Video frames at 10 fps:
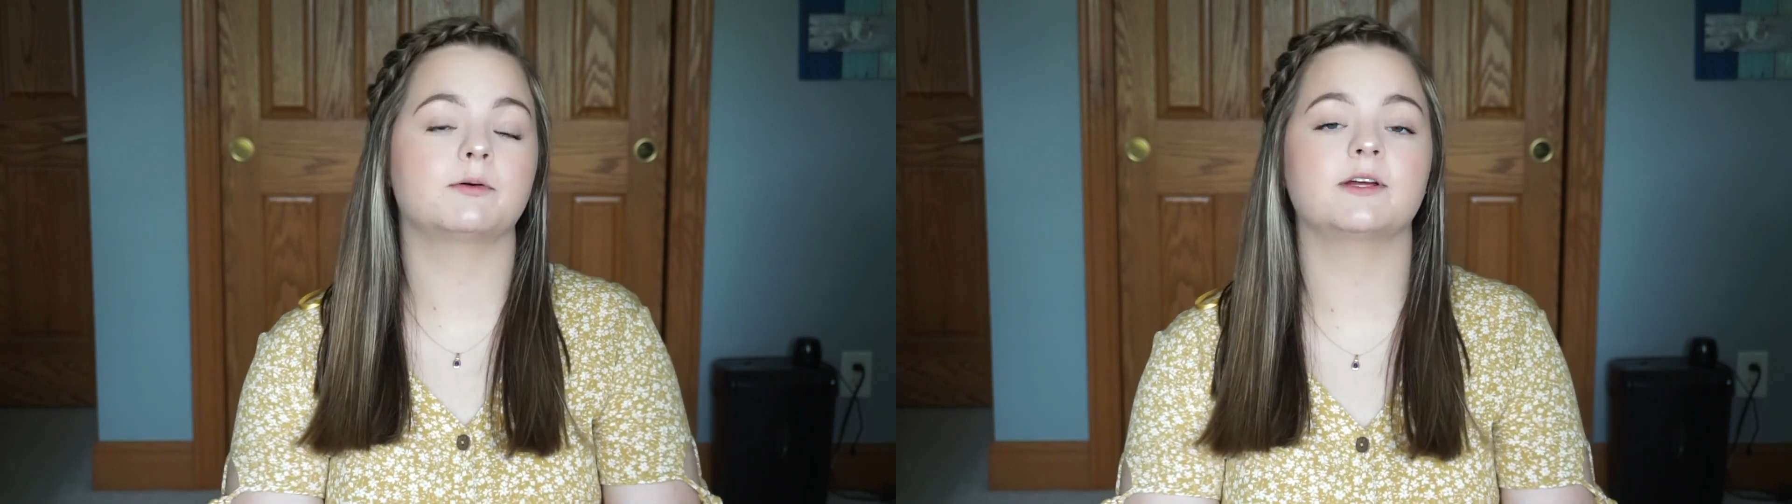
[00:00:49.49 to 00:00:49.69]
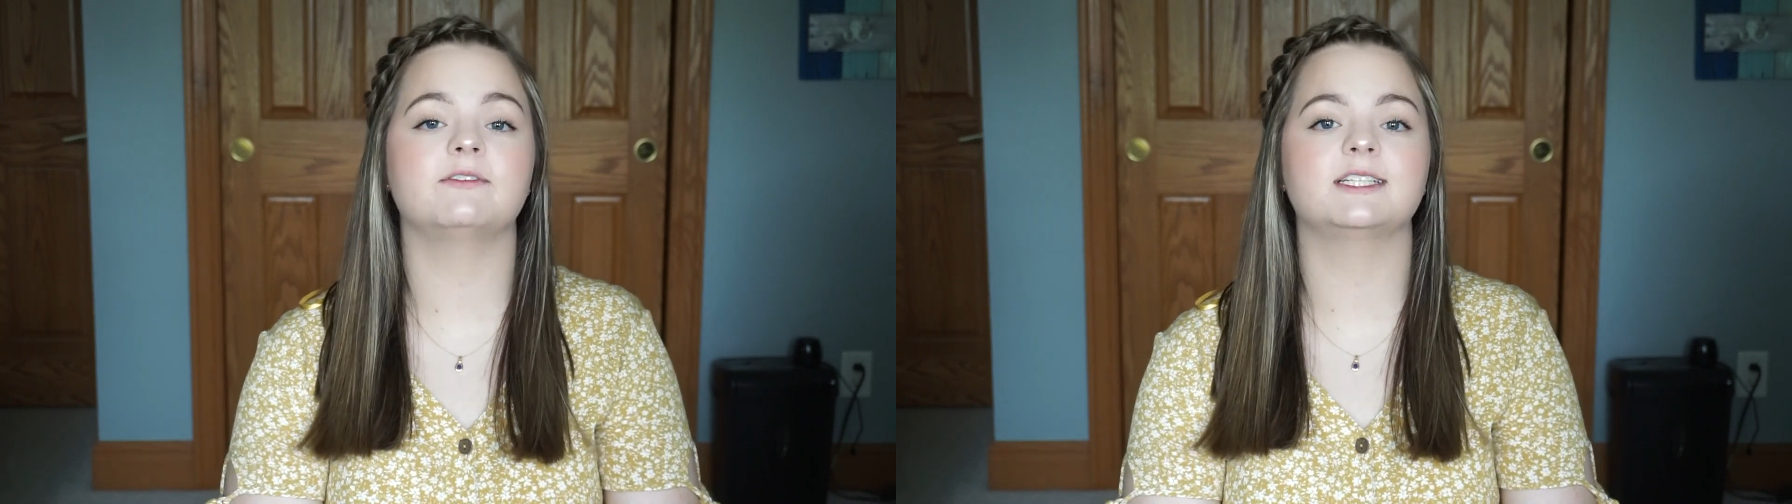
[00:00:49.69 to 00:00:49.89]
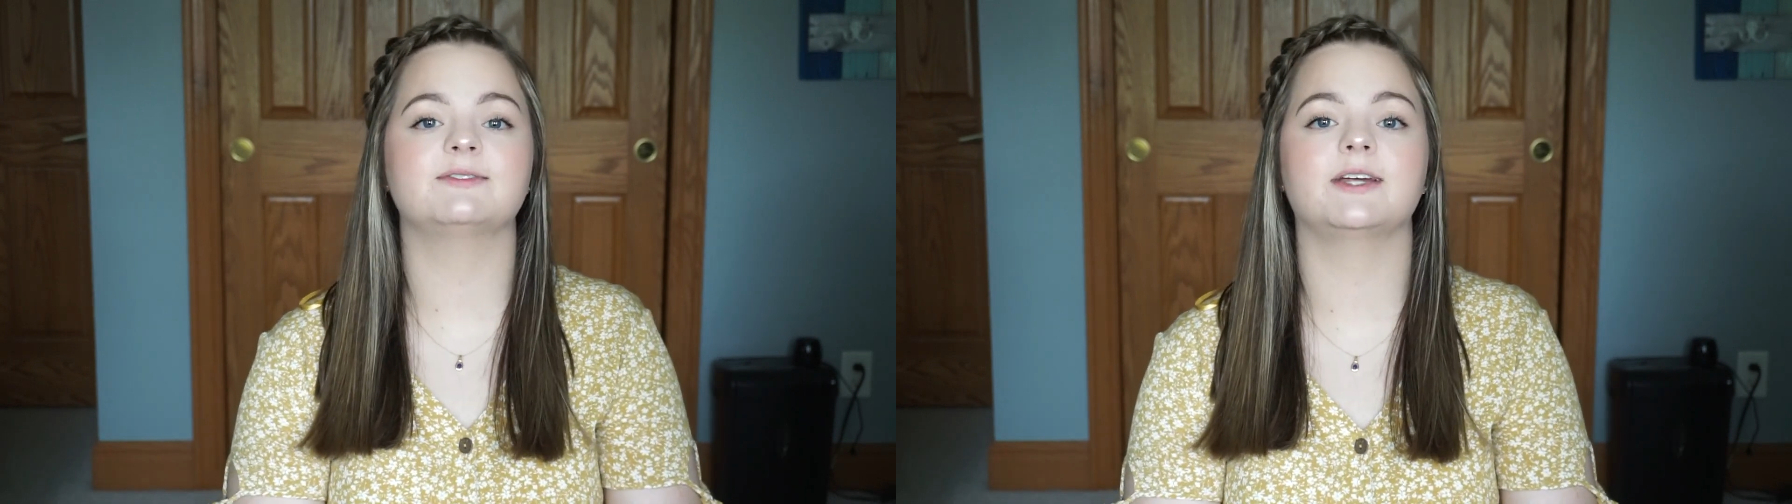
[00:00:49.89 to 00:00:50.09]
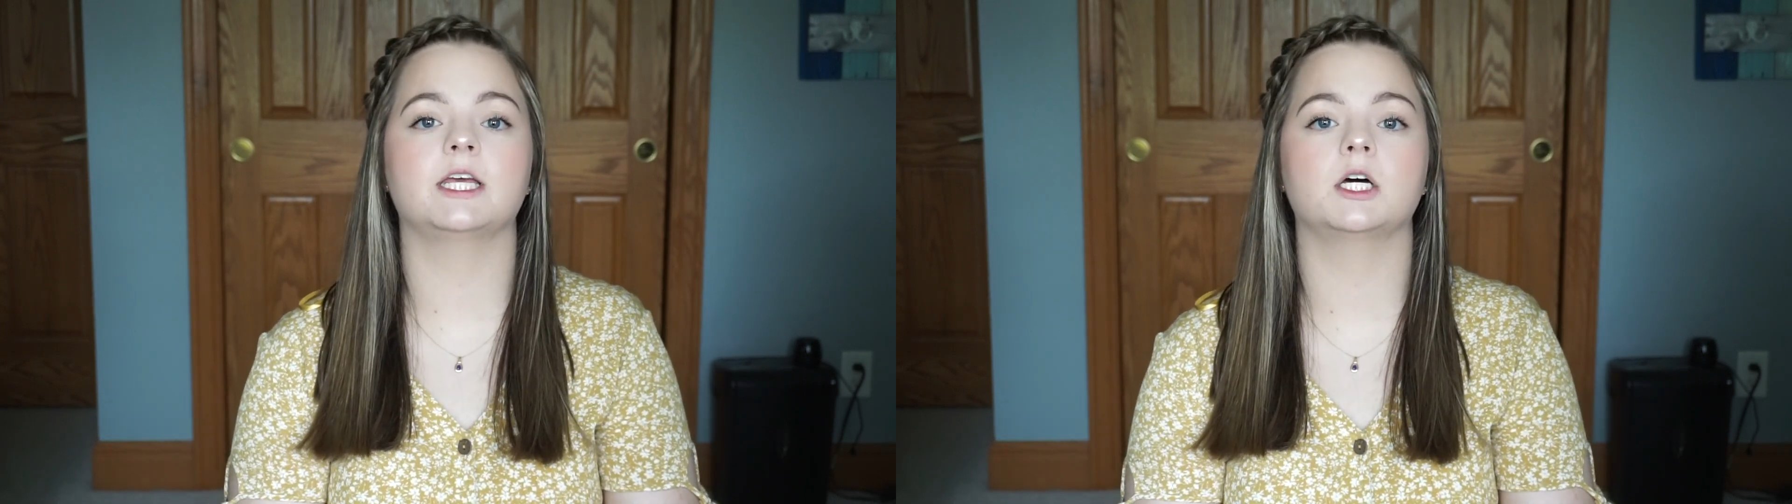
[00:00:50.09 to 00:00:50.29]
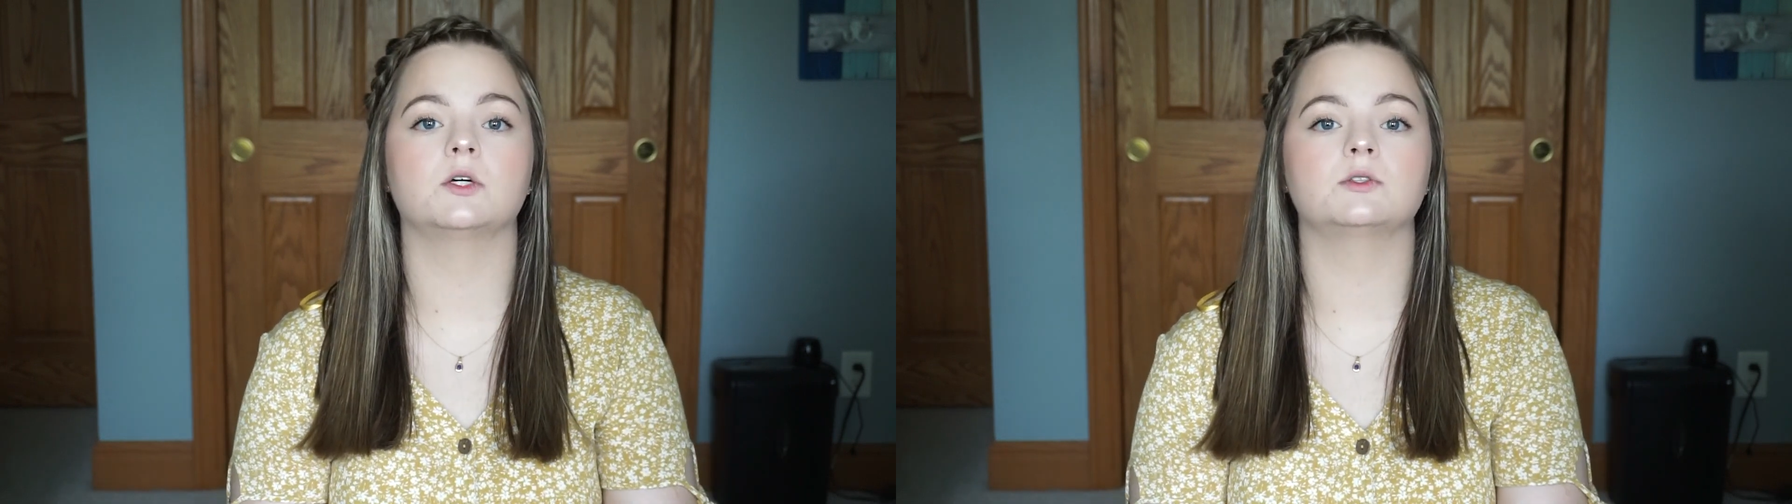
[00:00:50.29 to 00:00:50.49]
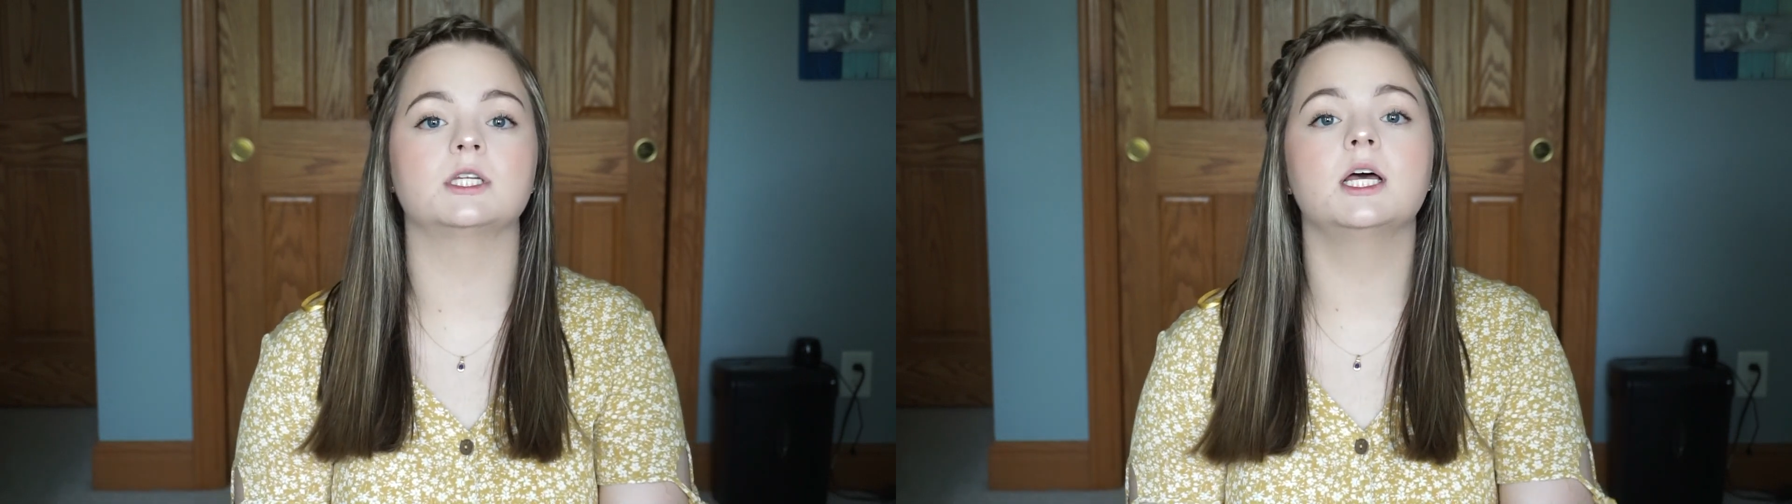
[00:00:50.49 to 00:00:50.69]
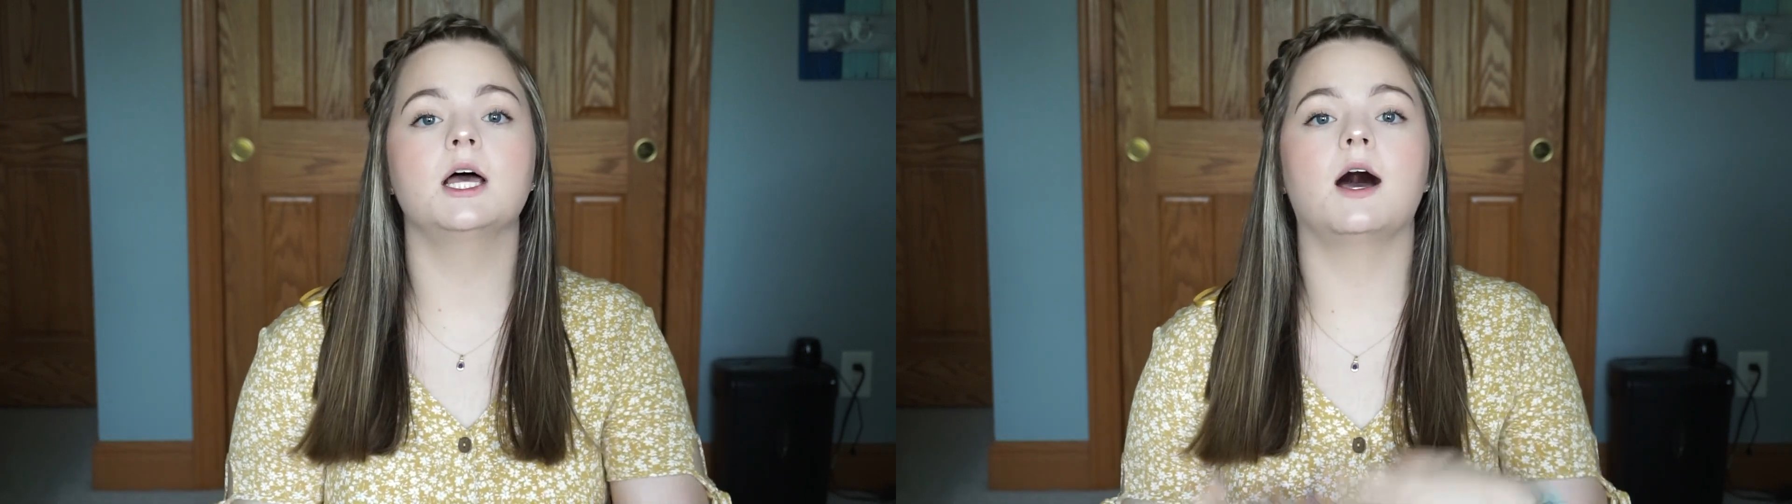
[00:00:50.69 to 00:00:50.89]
previous videos,